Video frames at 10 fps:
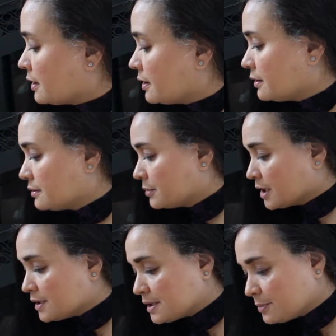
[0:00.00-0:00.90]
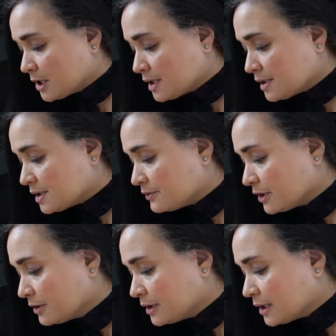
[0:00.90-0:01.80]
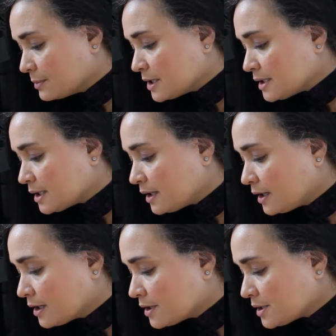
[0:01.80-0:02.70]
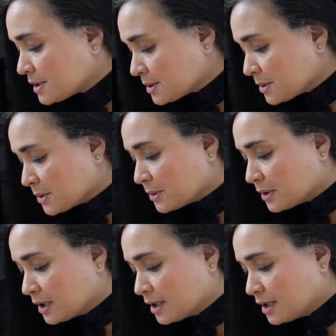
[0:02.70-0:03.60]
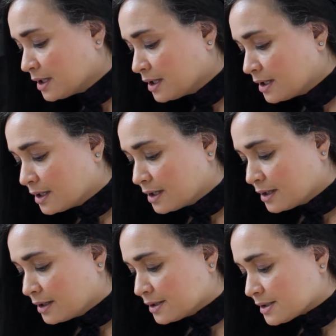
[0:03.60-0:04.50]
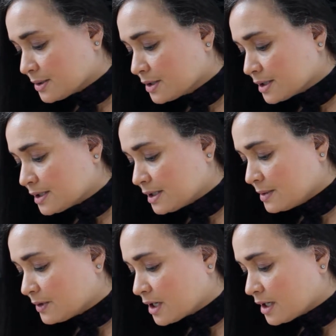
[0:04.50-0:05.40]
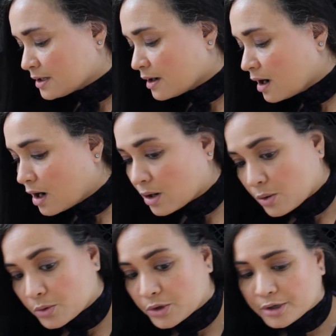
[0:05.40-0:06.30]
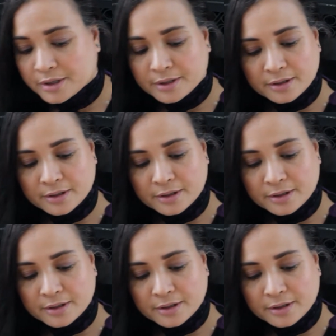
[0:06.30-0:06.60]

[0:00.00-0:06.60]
And my space is very limited here, so it's gonna seem kind of awkward